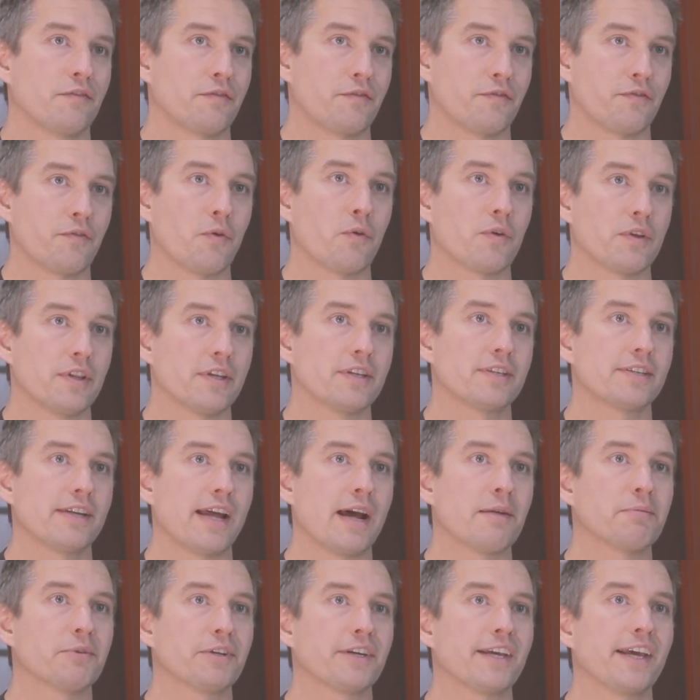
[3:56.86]
for this
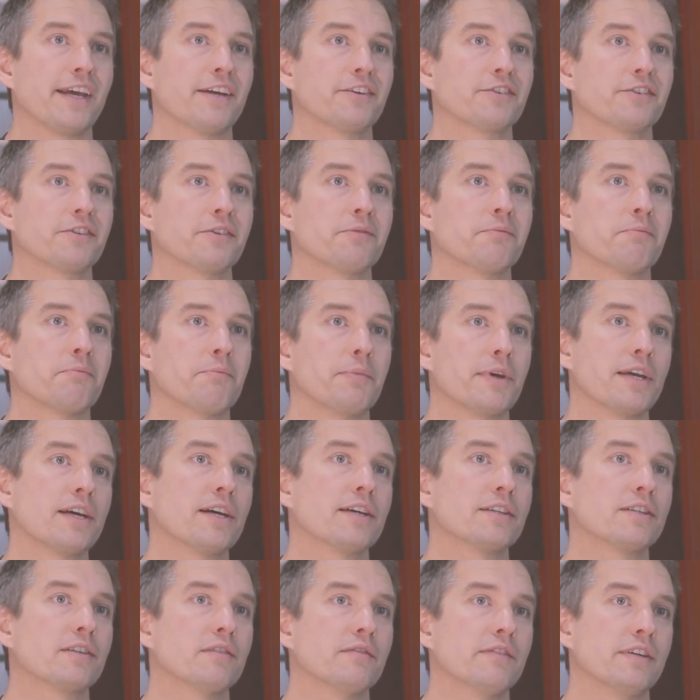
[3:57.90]
application
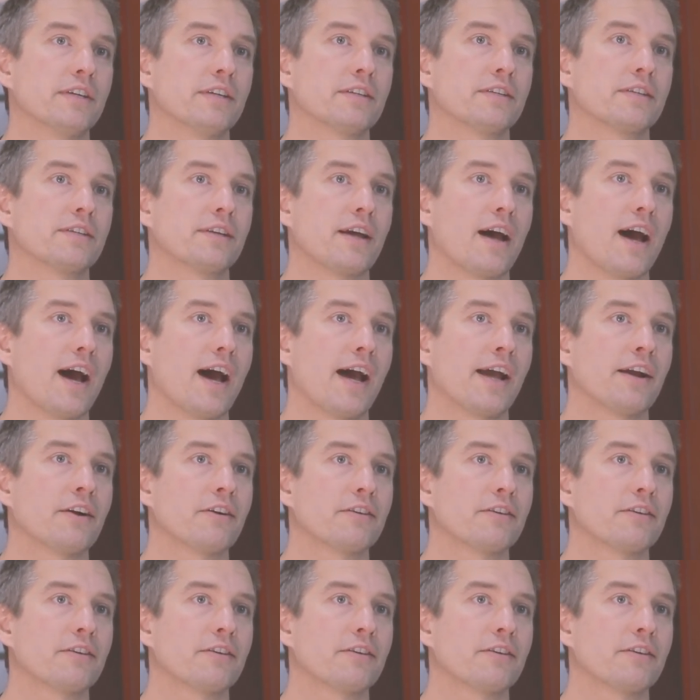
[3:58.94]
because of its higher